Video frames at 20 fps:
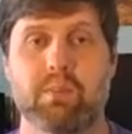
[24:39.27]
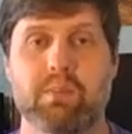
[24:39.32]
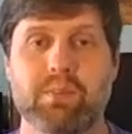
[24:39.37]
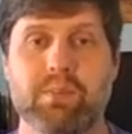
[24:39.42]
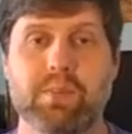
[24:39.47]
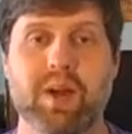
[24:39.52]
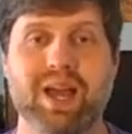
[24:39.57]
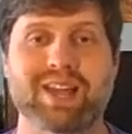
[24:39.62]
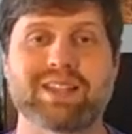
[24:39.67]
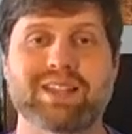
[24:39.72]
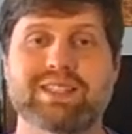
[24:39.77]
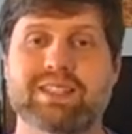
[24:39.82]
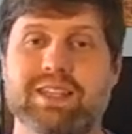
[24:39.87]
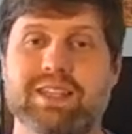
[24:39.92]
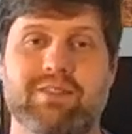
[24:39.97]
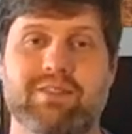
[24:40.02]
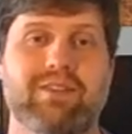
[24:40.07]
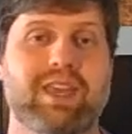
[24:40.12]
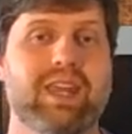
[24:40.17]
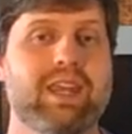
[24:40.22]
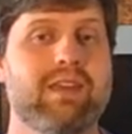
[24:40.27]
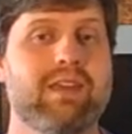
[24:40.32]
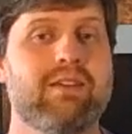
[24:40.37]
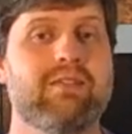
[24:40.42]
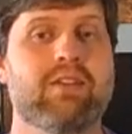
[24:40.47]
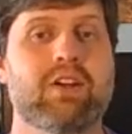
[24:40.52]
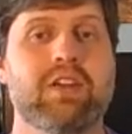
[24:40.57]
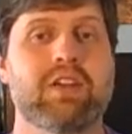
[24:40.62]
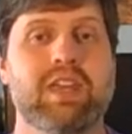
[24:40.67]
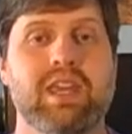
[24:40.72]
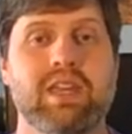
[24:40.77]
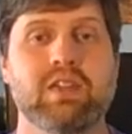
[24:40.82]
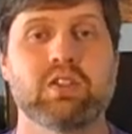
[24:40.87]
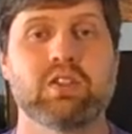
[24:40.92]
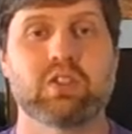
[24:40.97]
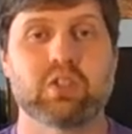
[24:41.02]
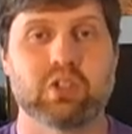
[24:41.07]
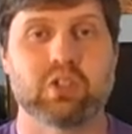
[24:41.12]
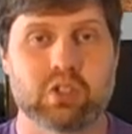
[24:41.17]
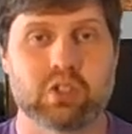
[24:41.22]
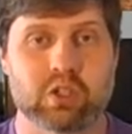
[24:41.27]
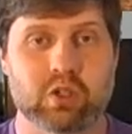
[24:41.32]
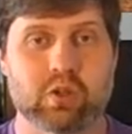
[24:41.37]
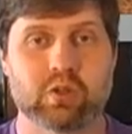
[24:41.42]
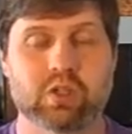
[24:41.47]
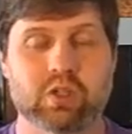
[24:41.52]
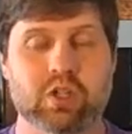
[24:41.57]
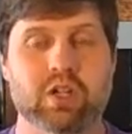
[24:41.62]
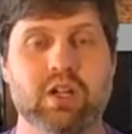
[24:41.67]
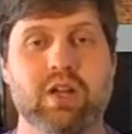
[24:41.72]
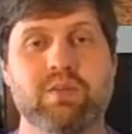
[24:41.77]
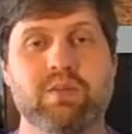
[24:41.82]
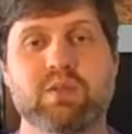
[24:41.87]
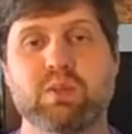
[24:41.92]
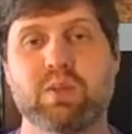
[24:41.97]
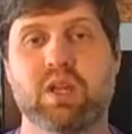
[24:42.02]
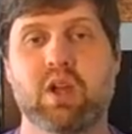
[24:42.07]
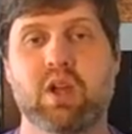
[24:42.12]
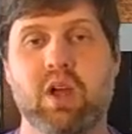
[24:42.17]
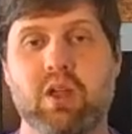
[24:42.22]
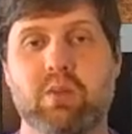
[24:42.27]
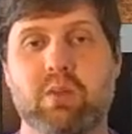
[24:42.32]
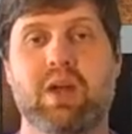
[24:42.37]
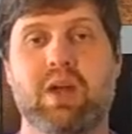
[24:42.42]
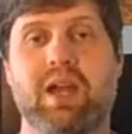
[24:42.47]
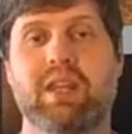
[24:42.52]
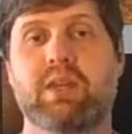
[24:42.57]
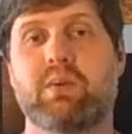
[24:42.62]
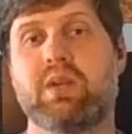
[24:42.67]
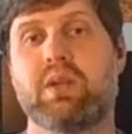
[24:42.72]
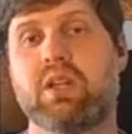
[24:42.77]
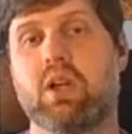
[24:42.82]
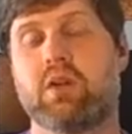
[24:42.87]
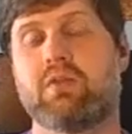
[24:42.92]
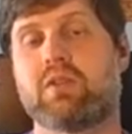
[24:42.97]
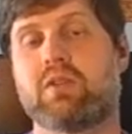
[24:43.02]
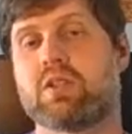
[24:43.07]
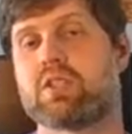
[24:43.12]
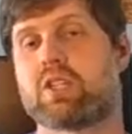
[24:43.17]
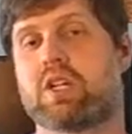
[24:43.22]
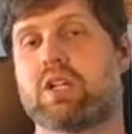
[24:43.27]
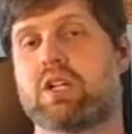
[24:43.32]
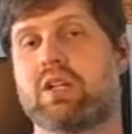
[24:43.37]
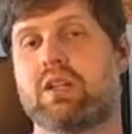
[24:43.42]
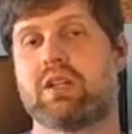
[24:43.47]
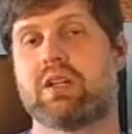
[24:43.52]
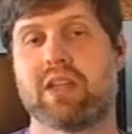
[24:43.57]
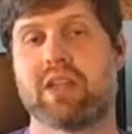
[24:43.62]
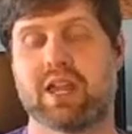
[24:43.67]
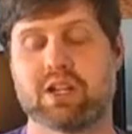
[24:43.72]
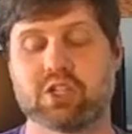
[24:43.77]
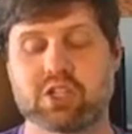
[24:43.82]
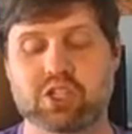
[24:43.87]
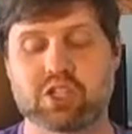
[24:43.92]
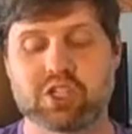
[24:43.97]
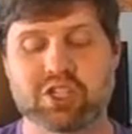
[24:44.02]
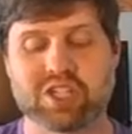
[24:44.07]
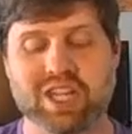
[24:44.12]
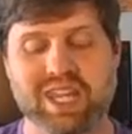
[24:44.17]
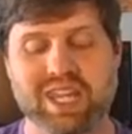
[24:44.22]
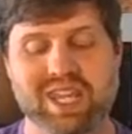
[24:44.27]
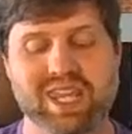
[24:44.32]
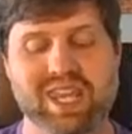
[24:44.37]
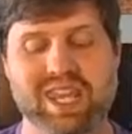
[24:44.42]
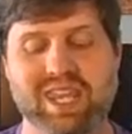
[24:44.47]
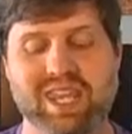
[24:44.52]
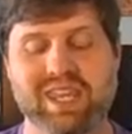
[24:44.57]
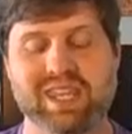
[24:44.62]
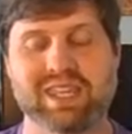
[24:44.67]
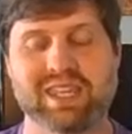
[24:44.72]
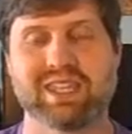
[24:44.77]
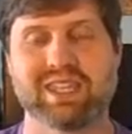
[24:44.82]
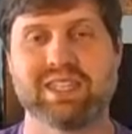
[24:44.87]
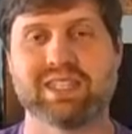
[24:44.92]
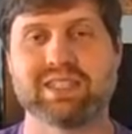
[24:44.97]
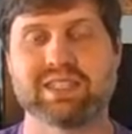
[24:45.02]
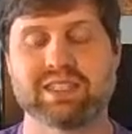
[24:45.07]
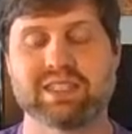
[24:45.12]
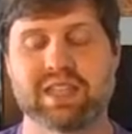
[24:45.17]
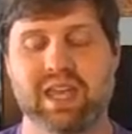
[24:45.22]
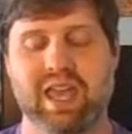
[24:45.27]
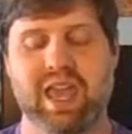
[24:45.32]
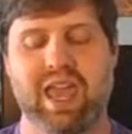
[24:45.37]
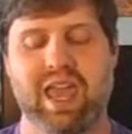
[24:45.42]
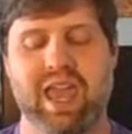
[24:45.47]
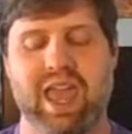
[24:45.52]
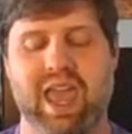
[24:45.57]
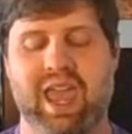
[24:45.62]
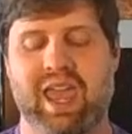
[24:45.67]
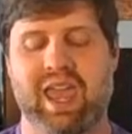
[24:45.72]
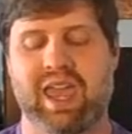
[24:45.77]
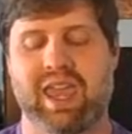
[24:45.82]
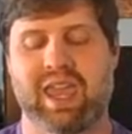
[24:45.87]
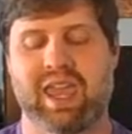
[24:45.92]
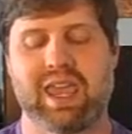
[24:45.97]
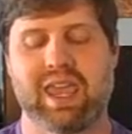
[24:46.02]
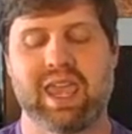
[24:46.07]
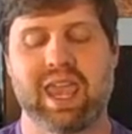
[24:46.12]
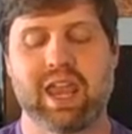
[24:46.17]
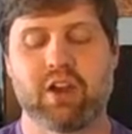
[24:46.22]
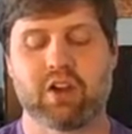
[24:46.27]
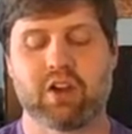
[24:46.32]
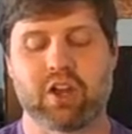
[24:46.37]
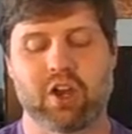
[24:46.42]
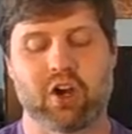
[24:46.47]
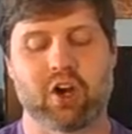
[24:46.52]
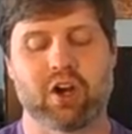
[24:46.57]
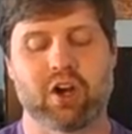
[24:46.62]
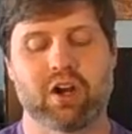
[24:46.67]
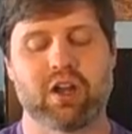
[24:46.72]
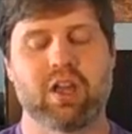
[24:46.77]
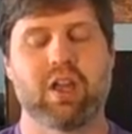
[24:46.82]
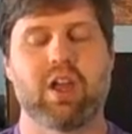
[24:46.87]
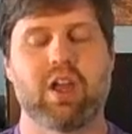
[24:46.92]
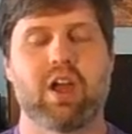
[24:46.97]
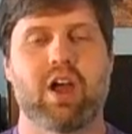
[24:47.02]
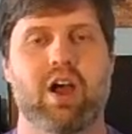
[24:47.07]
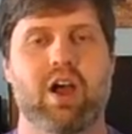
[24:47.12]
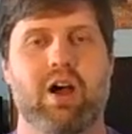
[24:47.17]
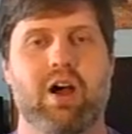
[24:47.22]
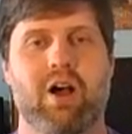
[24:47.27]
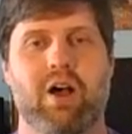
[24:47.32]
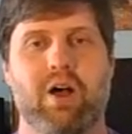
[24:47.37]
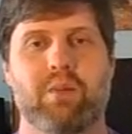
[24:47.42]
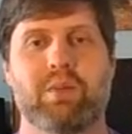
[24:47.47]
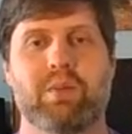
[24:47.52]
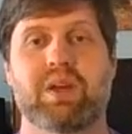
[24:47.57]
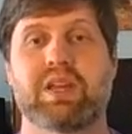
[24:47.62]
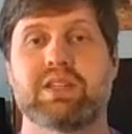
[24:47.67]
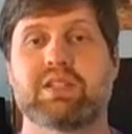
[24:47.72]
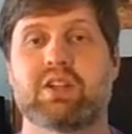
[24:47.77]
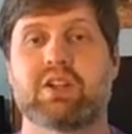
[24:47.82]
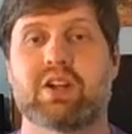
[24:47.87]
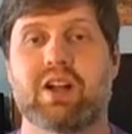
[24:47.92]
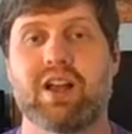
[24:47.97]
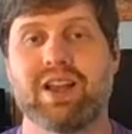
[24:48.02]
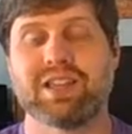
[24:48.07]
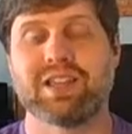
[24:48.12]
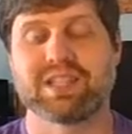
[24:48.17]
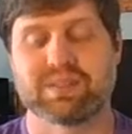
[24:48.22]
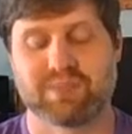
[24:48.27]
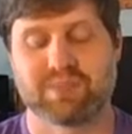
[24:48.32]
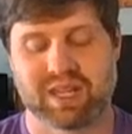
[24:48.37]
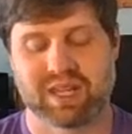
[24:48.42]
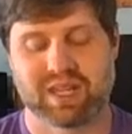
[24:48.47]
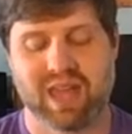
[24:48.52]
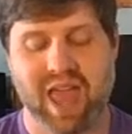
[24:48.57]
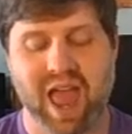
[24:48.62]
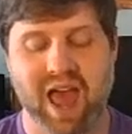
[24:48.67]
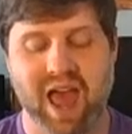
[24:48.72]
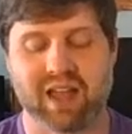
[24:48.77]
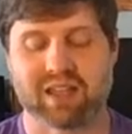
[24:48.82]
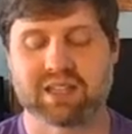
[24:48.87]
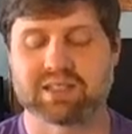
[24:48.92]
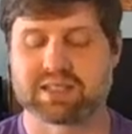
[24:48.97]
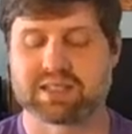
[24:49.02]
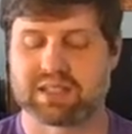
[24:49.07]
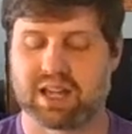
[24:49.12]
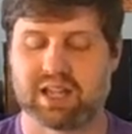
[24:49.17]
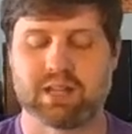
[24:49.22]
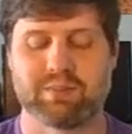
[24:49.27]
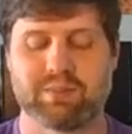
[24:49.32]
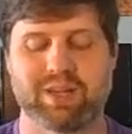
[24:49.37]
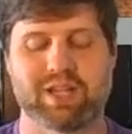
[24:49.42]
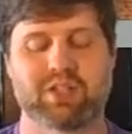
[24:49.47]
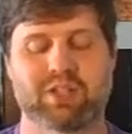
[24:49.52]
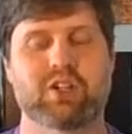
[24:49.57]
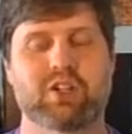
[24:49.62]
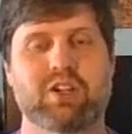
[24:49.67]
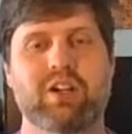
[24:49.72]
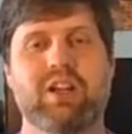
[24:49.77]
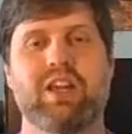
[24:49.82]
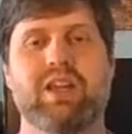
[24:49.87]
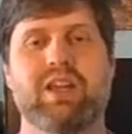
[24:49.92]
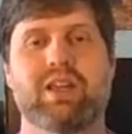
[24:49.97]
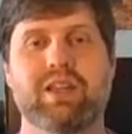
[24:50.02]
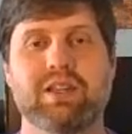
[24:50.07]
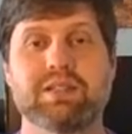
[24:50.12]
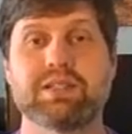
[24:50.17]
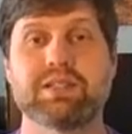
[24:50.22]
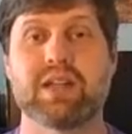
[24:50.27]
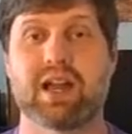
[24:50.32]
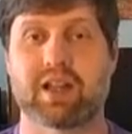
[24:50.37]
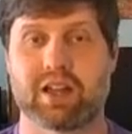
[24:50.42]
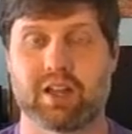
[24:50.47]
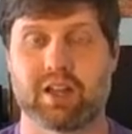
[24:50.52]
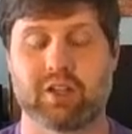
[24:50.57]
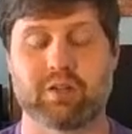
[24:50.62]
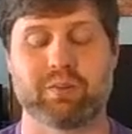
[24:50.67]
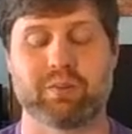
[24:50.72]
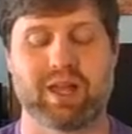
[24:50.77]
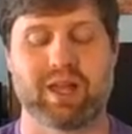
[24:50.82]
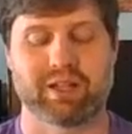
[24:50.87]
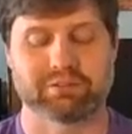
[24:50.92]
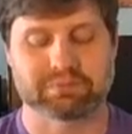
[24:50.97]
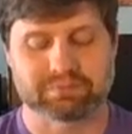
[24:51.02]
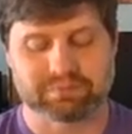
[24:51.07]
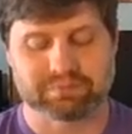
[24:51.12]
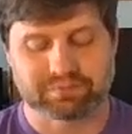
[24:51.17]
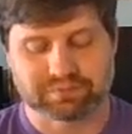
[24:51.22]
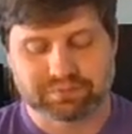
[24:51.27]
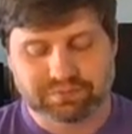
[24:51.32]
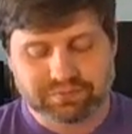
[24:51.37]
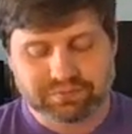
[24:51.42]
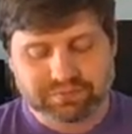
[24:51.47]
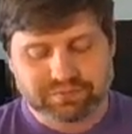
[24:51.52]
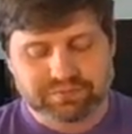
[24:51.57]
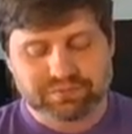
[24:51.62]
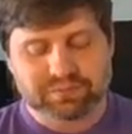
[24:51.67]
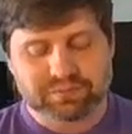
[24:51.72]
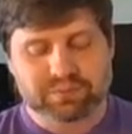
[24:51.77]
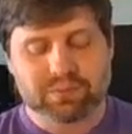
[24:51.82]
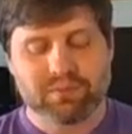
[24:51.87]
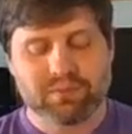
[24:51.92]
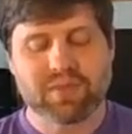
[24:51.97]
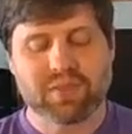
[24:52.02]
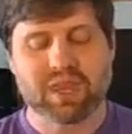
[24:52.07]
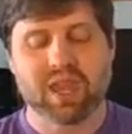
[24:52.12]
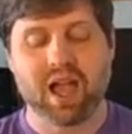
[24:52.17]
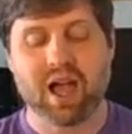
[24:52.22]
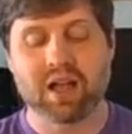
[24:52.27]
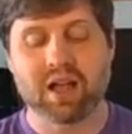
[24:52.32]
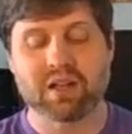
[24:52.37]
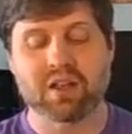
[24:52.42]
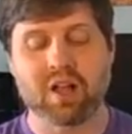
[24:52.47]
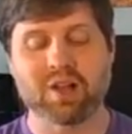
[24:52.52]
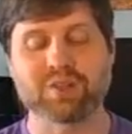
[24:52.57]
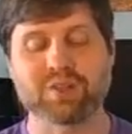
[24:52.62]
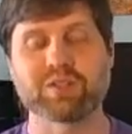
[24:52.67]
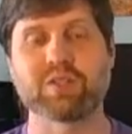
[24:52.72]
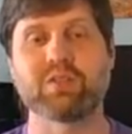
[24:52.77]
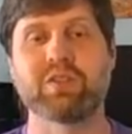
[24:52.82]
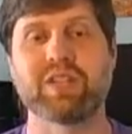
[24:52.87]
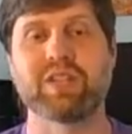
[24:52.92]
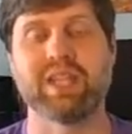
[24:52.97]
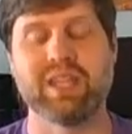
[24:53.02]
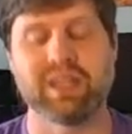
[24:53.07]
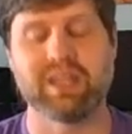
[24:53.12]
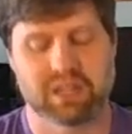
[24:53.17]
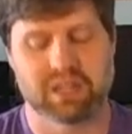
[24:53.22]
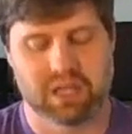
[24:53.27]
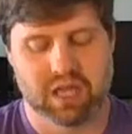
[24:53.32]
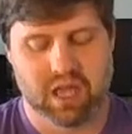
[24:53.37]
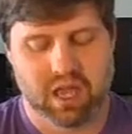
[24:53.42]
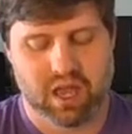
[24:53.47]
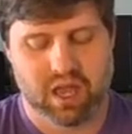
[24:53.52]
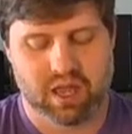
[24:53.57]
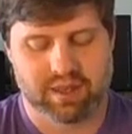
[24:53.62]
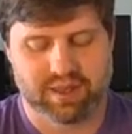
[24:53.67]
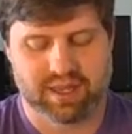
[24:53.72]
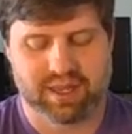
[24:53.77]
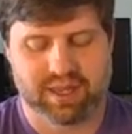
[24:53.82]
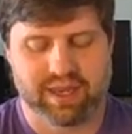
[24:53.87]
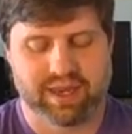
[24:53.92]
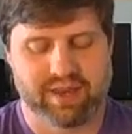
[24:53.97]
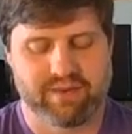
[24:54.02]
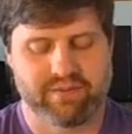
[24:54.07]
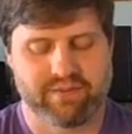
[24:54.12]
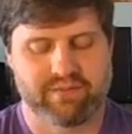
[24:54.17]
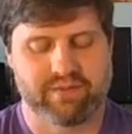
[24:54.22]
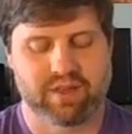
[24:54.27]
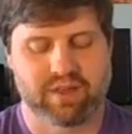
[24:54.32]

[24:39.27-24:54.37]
But if any of her kids do turn out to be colorblind, then we know for certain that she is a carrier because her husband, Alex, not in the picture, is not colorblind. I'll also link the